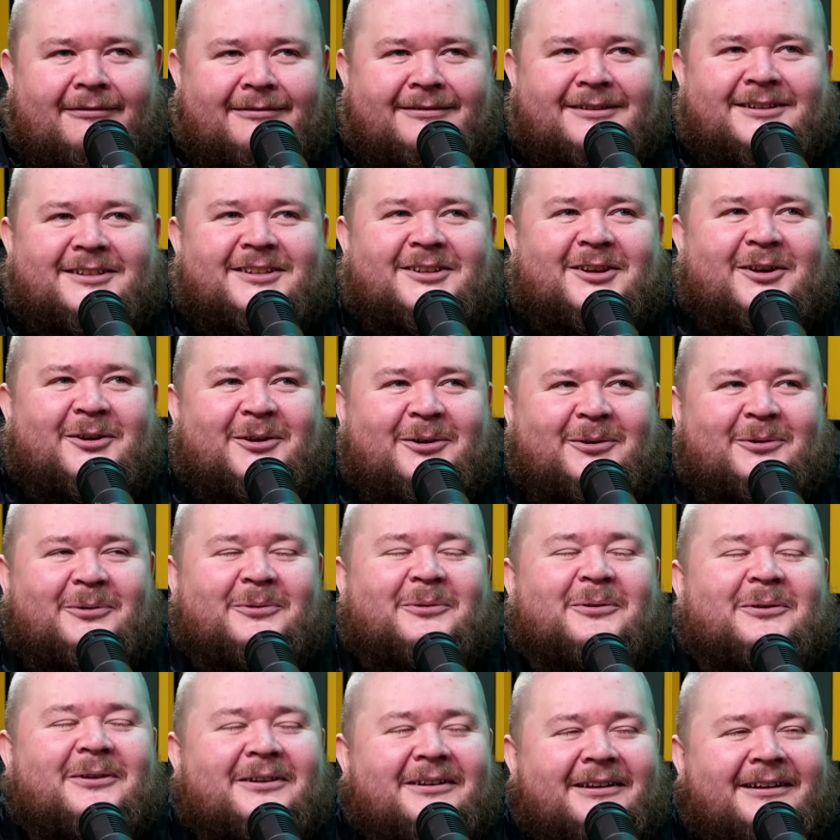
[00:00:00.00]

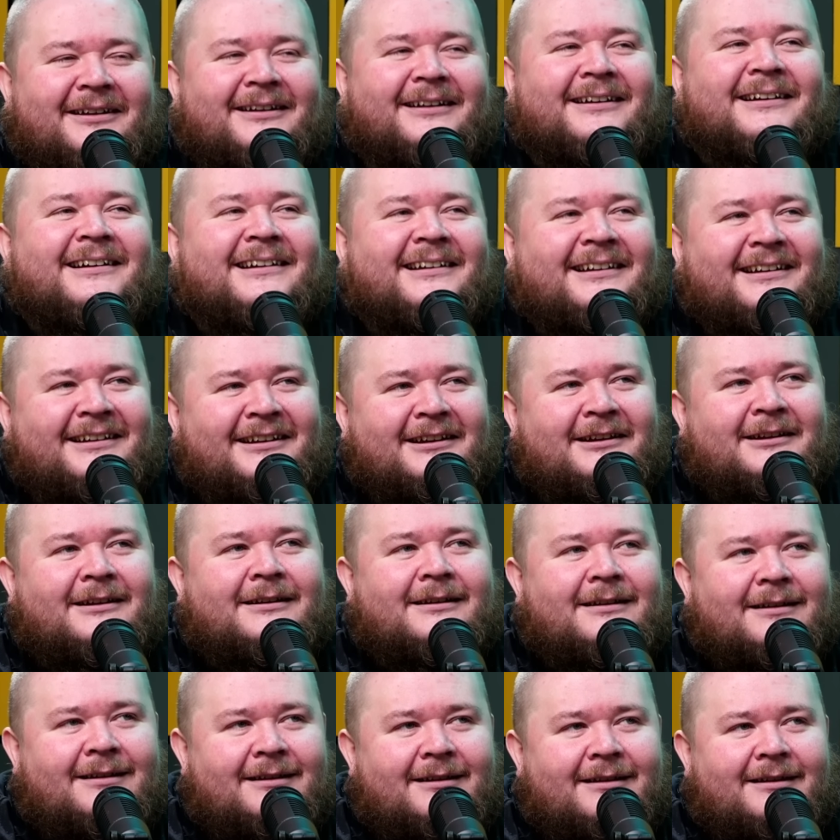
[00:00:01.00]
So
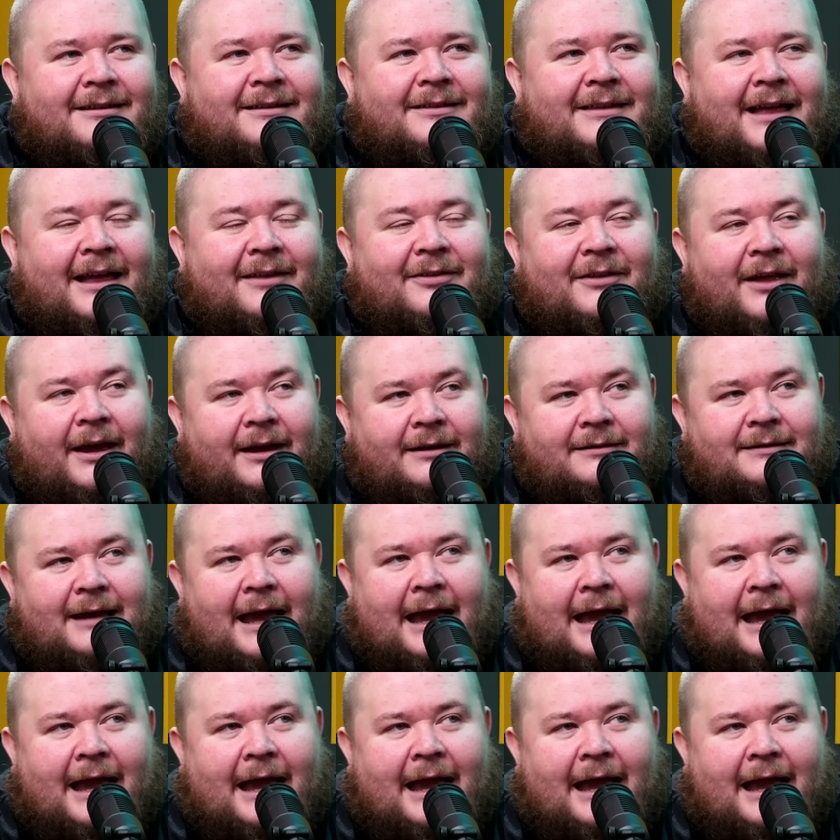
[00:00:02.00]
that night,